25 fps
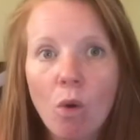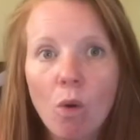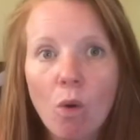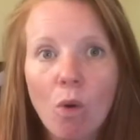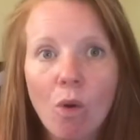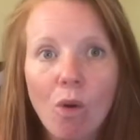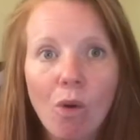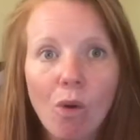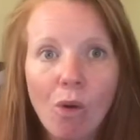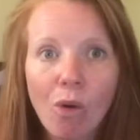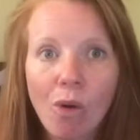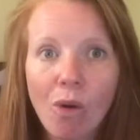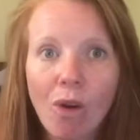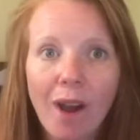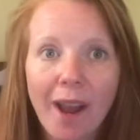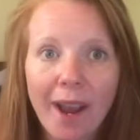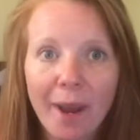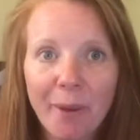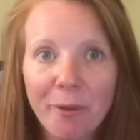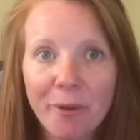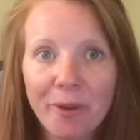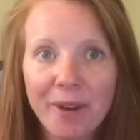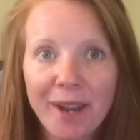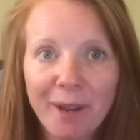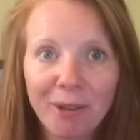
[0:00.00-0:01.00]
Or I
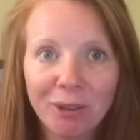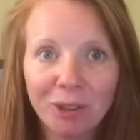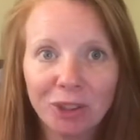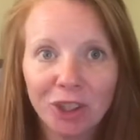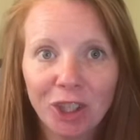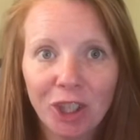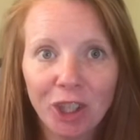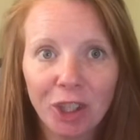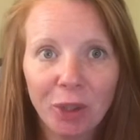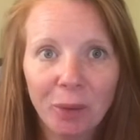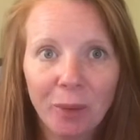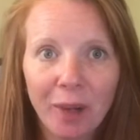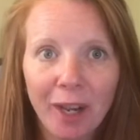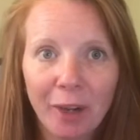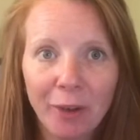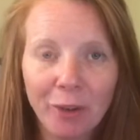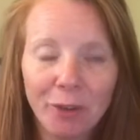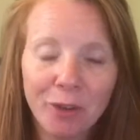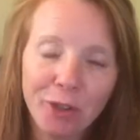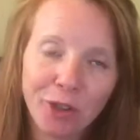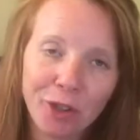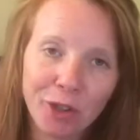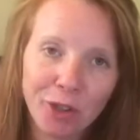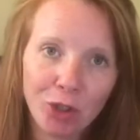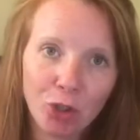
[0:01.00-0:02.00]
will now show you how
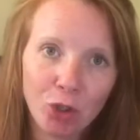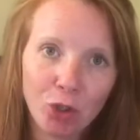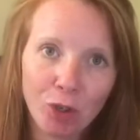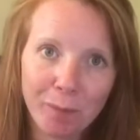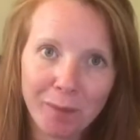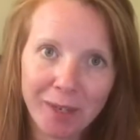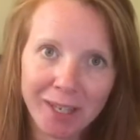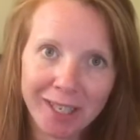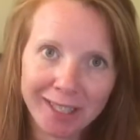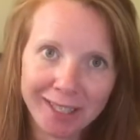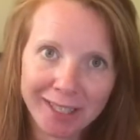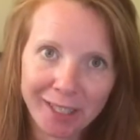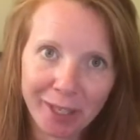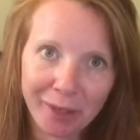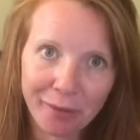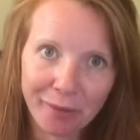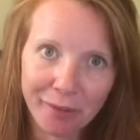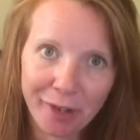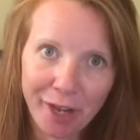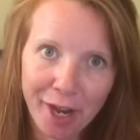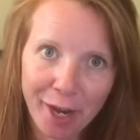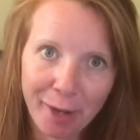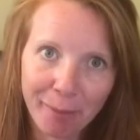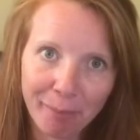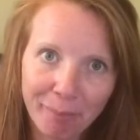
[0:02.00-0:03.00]
you can trim it yourself at
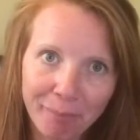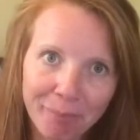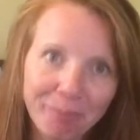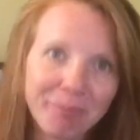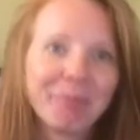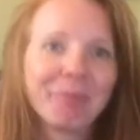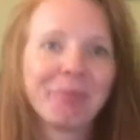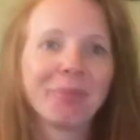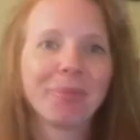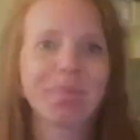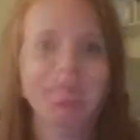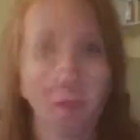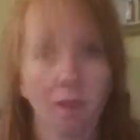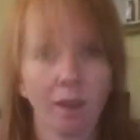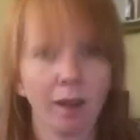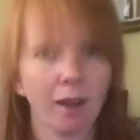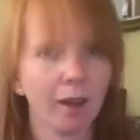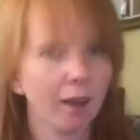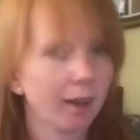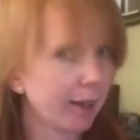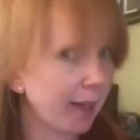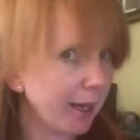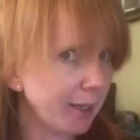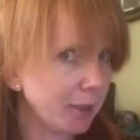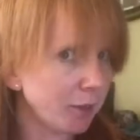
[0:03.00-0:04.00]
home.
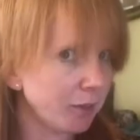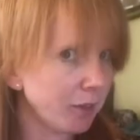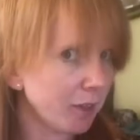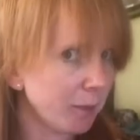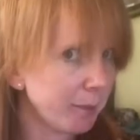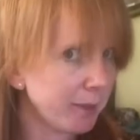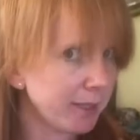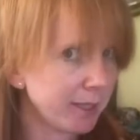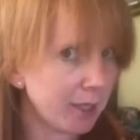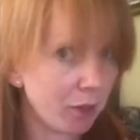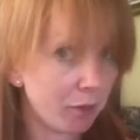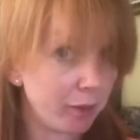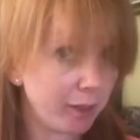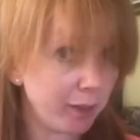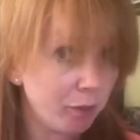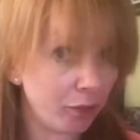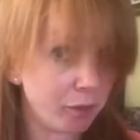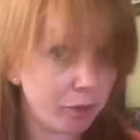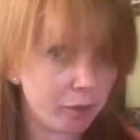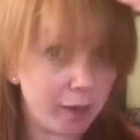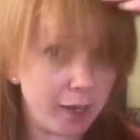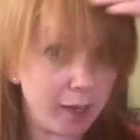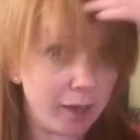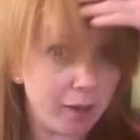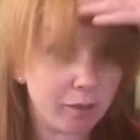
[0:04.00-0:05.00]
Okay, so I've done myself a little
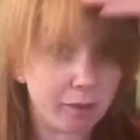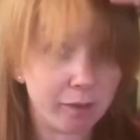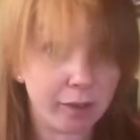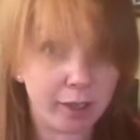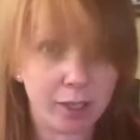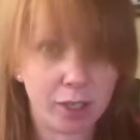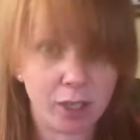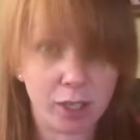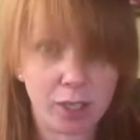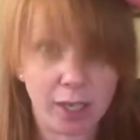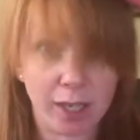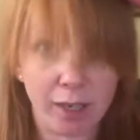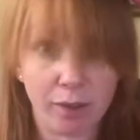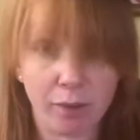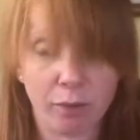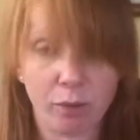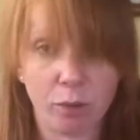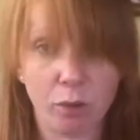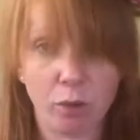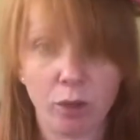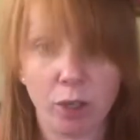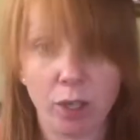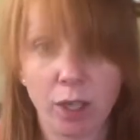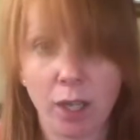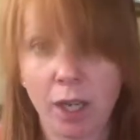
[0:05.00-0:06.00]
fake fringe here
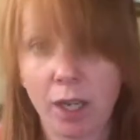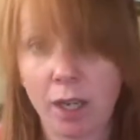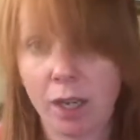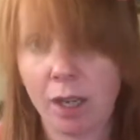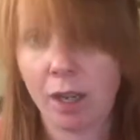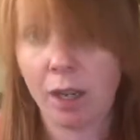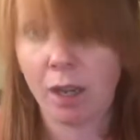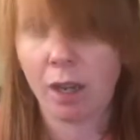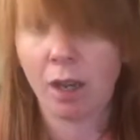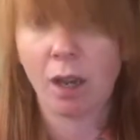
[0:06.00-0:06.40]
for you.